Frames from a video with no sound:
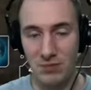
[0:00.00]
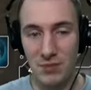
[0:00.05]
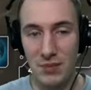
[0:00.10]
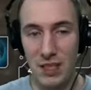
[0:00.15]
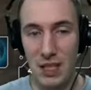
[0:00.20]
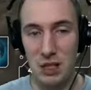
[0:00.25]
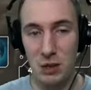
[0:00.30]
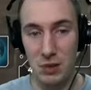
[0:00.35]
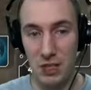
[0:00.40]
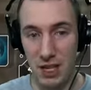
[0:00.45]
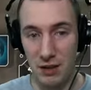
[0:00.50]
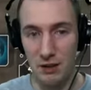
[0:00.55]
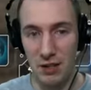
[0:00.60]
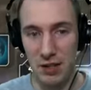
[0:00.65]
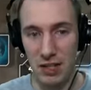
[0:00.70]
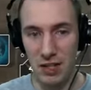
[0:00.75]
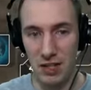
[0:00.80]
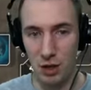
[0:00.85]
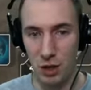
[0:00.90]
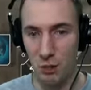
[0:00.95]
So definitely
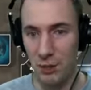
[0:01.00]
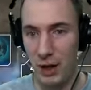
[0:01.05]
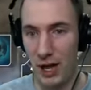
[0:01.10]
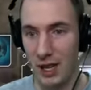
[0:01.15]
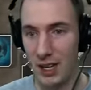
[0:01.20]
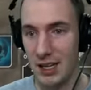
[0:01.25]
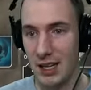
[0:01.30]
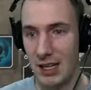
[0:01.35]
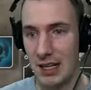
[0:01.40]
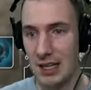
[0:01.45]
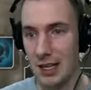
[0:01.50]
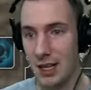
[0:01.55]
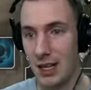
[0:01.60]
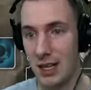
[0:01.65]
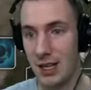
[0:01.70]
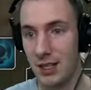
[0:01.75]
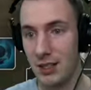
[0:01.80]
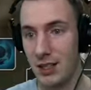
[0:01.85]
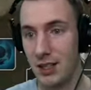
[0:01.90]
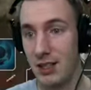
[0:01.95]
going to go back
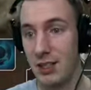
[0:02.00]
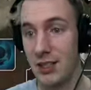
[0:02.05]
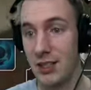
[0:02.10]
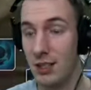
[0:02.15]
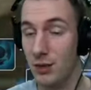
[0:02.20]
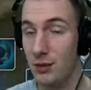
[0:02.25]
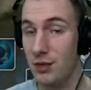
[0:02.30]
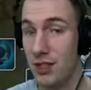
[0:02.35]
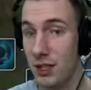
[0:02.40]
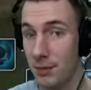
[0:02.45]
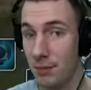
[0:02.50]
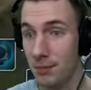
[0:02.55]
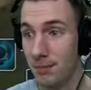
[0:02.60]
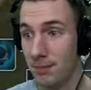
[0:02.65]
and use them.